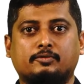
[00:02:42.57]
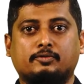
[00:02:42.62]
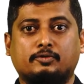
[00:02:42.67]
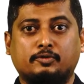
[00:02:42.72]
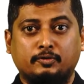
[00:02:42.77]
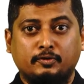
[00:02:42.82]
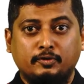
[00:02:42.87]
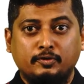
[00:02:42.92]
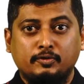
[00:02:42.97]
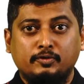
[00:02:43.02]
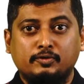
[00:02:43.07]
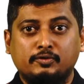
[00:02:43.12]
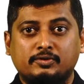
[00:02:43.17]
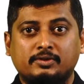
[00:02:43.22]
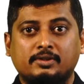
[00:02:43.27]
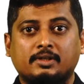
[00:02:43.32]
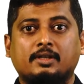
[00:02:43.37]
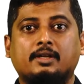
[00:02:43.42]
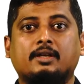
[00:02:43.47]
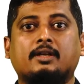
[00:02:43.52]
to
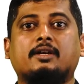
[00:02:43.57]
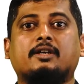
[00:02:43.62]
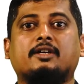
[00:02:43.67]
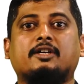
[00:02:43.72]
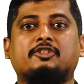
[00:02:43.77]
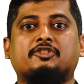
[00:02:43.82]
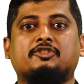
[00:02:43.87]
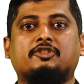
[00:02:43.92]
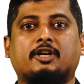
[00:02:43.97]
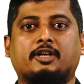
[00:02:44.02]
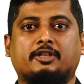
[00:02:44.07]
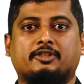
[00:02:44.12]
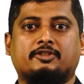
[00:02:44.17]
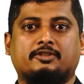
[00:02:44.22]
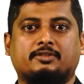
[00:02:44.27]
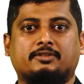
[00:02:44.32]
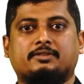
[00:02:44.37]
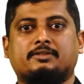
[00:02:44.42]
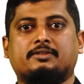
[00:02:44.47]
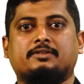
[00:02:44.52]
use
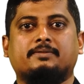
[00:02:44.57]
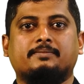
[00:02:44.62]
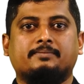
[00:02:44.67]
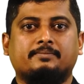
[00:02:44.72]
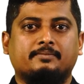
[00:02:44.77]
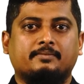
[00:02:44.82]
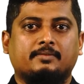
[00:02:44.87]
conjunctions.